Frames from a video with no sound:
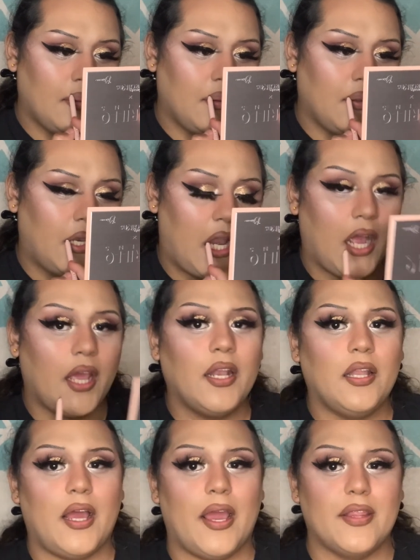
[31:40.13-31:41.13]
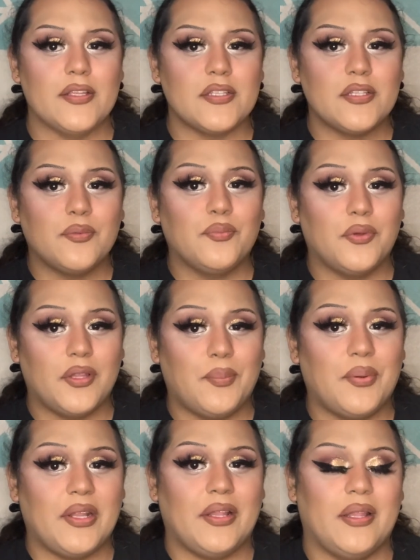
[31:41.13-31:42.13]
Not gonna lie, this is a really
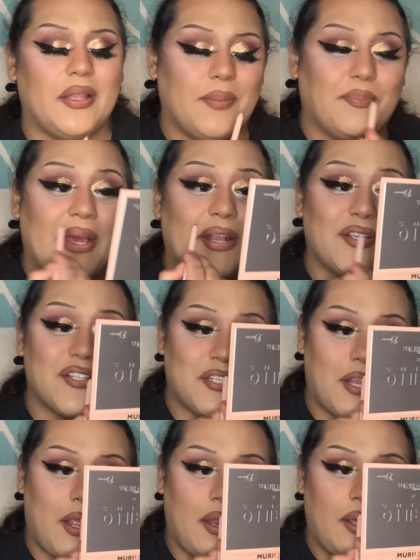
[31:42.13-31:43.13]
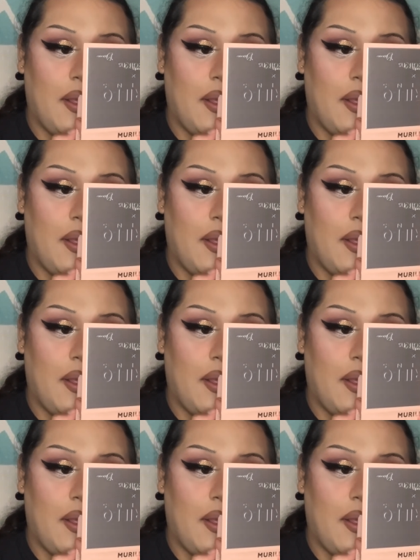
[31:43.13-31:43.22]
pretty lip liner shade.